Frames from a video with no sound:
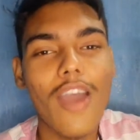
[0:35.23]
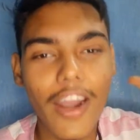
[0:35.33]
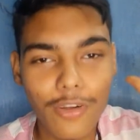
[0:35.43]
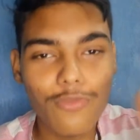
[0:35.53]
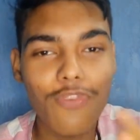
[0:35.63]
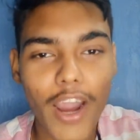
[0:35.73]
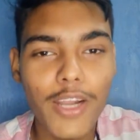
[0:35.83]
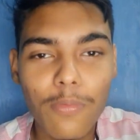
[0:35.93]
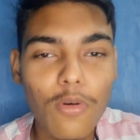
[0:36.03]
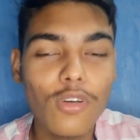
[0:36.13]
where to
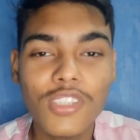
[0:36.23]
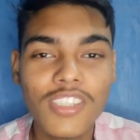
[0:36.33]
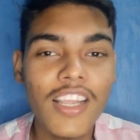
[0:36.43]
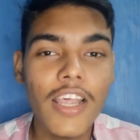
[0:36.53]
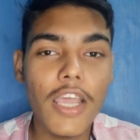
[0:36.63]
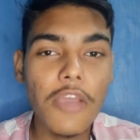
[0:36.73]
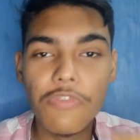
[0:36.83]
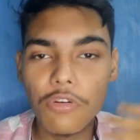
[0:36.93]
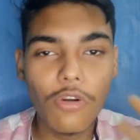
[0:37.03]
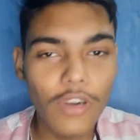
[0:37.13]
find books if
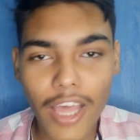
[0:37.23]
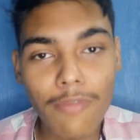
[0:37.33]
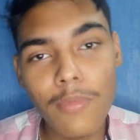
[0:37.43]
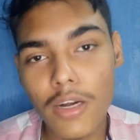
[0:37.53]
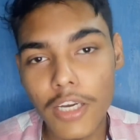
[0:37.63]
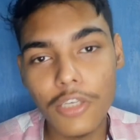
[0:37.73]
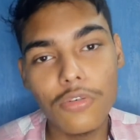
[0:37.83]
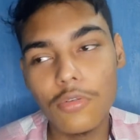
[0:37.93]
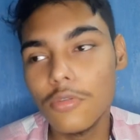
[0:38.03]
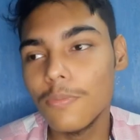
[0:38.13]
you don't have money
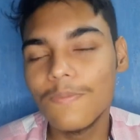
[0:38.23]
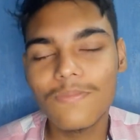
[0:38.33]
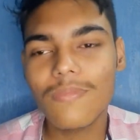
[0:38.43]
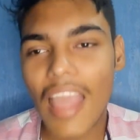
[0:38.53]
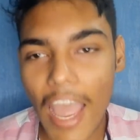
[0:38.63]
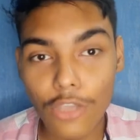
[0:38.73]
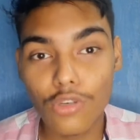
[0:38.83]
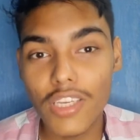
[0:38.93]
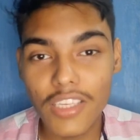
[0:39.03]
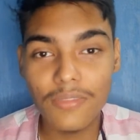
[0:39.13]
to
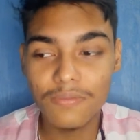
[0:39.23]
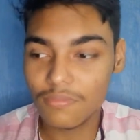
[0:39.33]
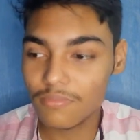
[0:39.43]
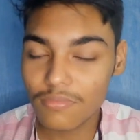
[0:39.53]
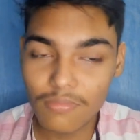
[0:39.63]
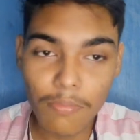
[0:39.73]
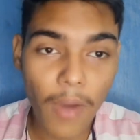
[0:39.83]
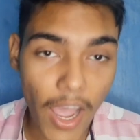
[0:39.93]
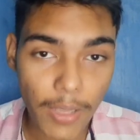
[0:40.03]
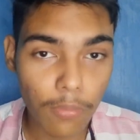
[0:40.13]
actually
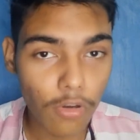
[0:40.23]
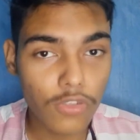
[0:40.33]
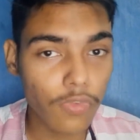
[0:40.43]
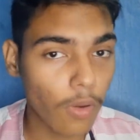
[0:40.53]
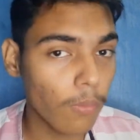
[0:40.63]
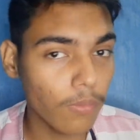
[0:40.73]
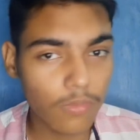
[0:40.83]
buy books from